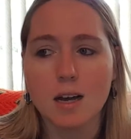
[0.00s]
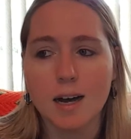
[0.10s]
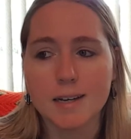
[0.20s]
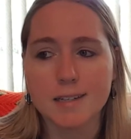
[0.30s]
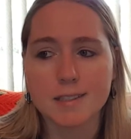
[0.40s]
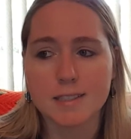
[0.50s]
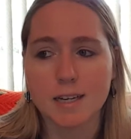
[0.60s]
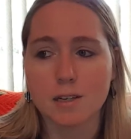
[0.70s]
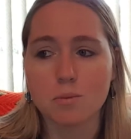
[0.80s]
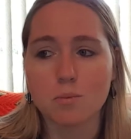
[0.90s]
I had
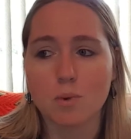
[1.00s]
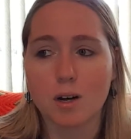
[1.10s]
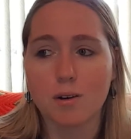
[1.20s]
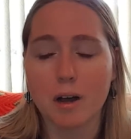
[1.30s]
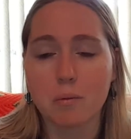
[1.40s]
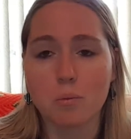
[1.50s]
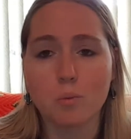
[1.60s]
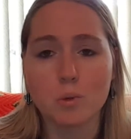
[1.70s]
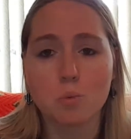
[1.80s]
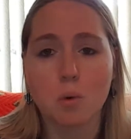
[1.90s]
said, well, I would